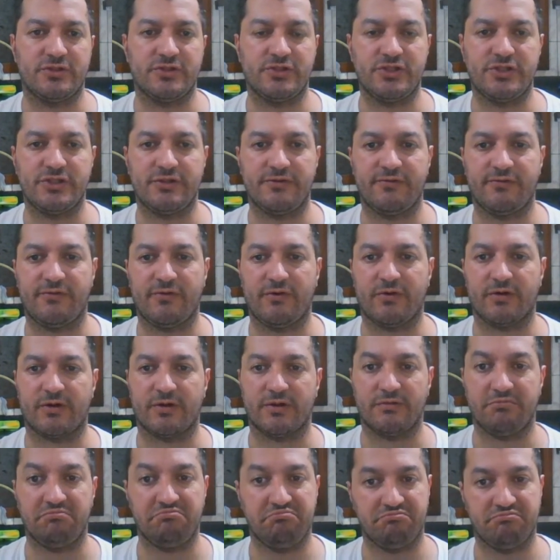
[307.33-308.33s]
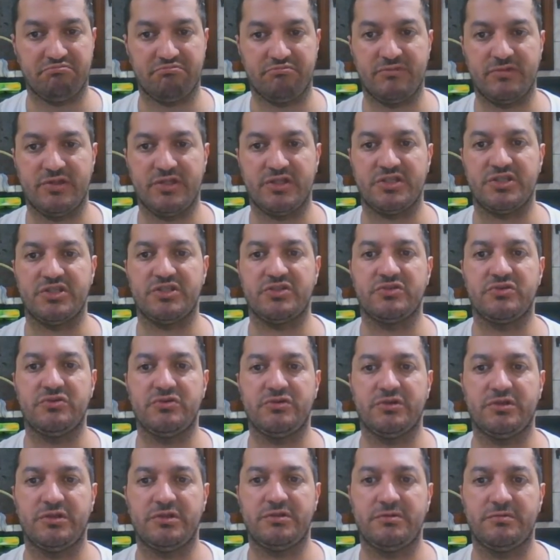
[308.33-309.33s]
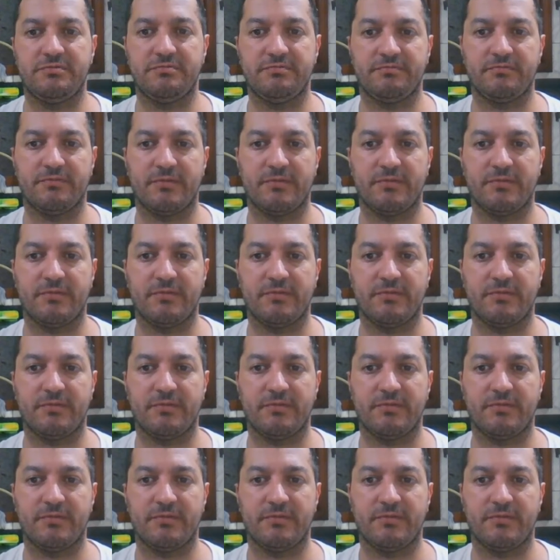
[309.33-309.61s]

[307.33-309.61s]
g4. This is good.